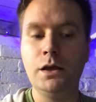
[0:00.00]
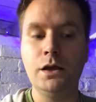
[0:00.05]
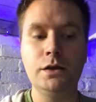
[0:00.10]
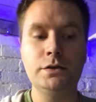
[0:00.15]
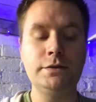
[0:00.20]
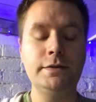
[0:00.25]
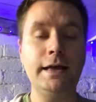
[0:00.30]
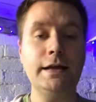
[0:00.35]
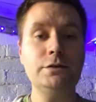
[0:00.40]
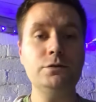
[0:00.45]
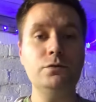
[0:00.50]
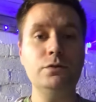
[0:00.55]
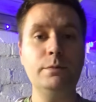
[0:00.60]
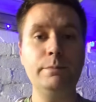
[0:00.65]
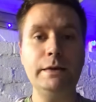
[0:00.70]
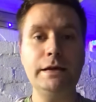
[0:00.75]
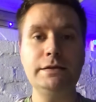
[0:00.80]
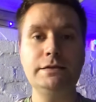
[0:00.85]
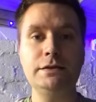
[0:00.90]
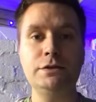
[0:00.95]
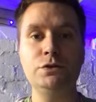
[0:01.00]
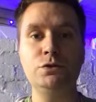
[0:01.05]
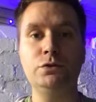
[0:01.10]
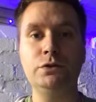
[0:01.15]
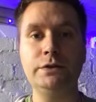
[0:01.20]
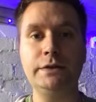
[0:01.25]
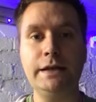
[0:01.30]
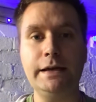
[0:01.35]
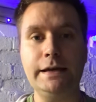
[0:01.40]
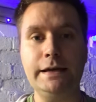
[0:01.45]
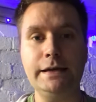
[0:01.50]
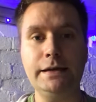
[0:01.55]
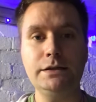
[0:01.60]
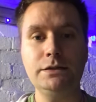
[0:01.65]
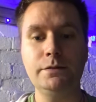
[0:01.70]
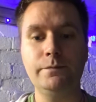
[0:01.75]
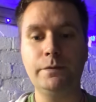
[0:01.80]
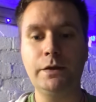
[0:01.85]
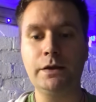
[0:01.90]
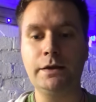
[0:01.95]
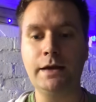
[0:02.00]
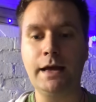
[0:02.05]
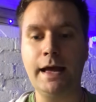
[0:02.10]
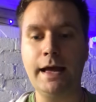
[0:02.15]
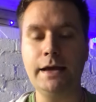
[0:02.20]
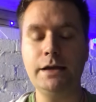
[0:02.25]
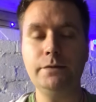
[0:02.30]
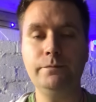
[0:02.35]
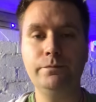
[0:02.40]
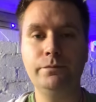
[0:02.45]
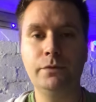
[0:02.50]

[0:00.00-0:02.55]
So that's all the pieces you'll need, okay?